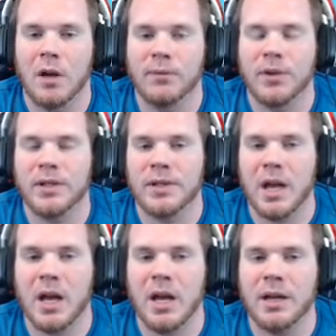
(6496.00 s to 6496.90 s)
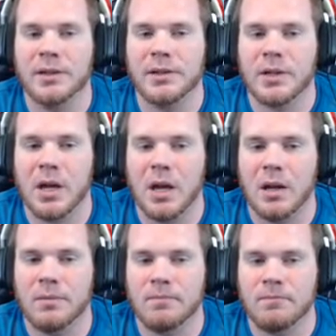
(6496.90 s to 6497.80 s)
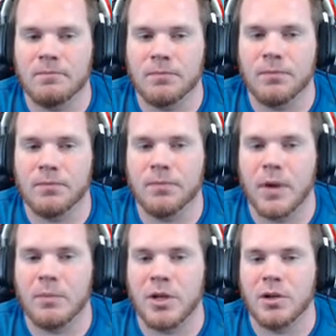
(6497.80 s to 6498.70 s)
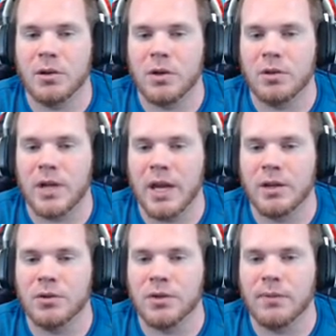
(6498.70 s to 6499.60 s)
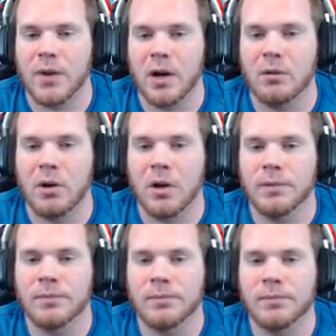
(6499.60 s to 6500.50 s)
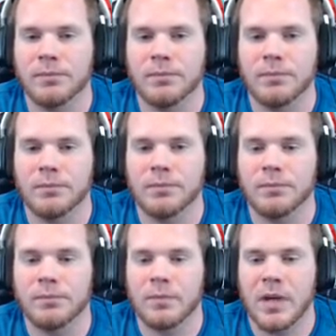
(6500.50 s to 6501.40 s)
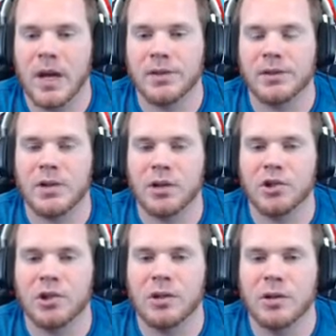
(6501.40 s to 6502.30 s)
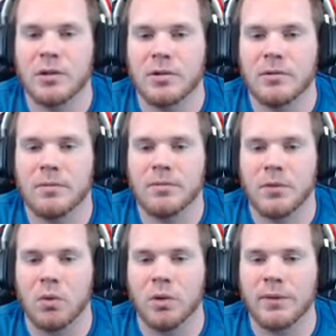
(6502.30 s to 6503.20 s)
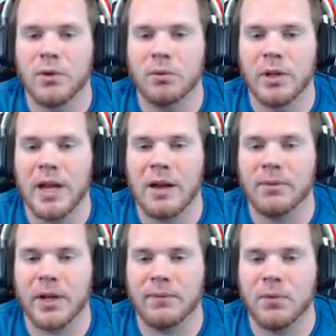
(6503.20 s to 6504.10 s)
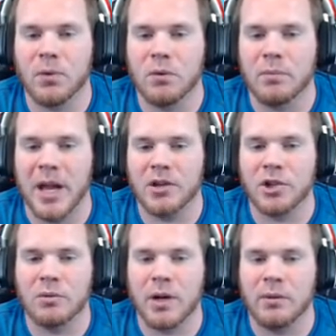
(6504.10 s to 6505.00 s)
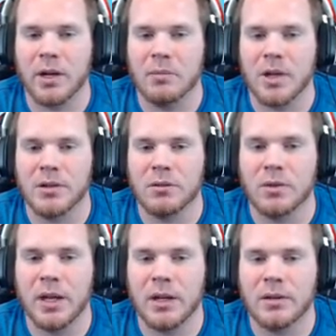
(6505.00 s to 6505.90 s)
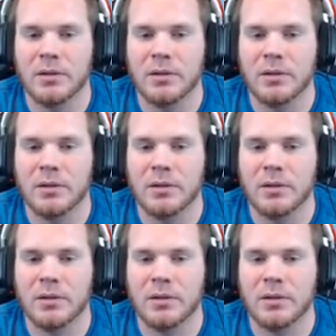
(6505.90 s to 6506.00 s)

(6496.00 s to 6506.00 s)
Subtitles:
For these guys, I mean, you can use the fire rod as such. Only if you really have, like, full magic would I recommend doing that.